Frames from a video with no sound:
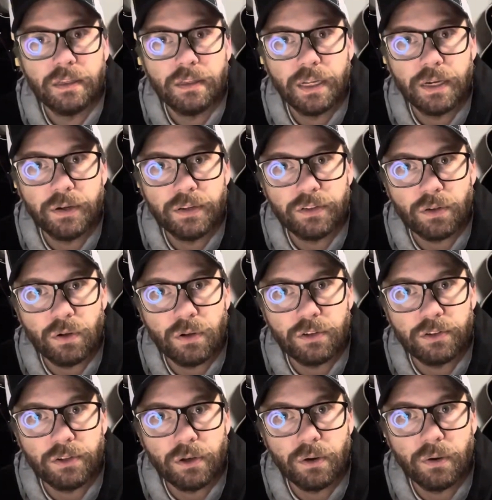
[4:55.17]
There is
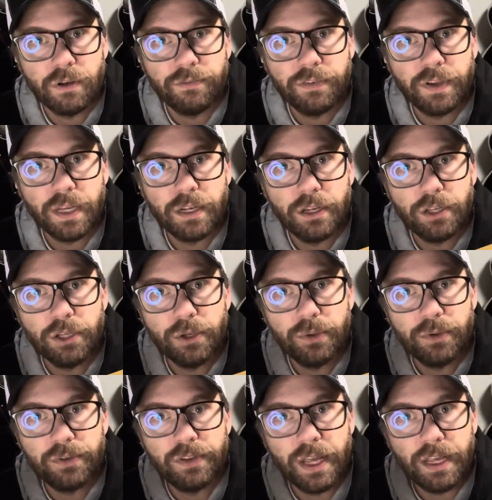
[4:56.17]
also a Fender
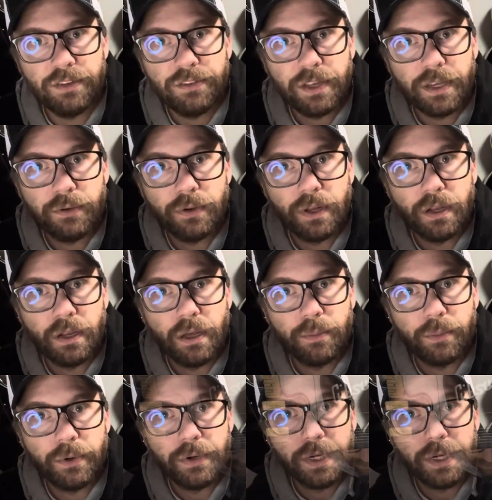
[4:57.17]
USA serial number